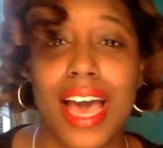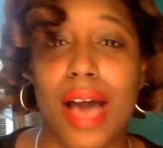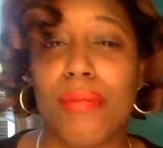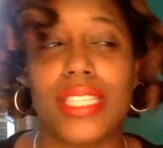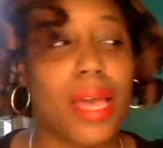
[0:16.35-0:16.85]

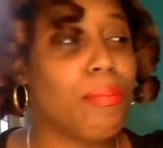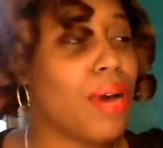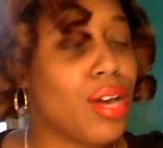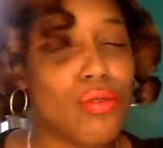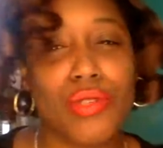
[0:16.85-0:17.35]
I'm saying
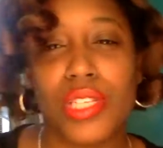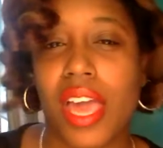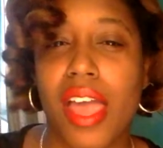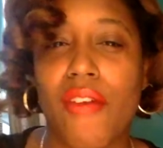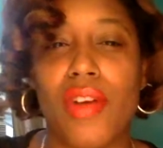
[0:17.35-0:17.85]
puddles
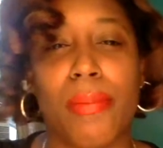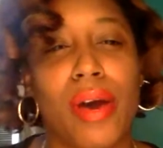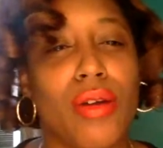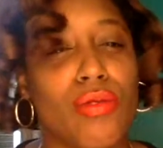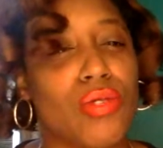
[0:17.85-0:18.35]
here and
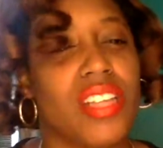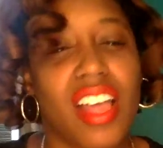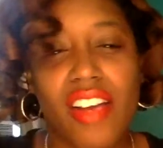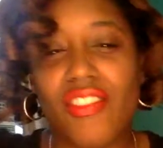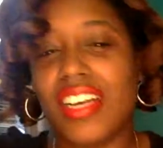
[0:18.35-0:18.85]
puddles
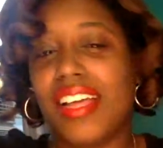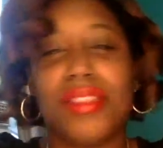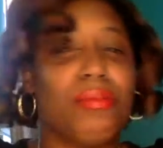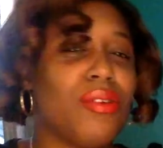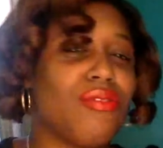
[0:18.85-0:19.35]
there and
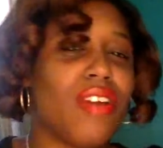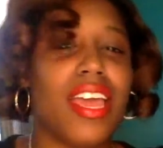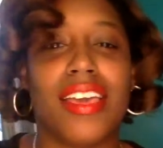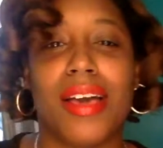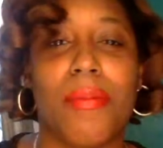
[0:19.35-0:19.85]
nothing but
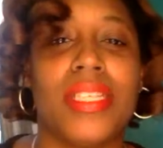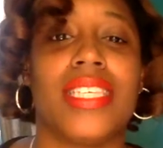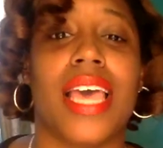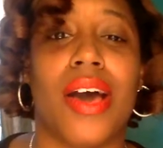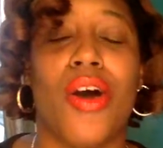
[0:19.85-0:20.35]
rain coming
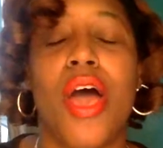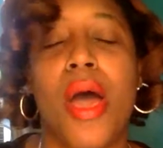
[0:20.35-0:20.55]
down.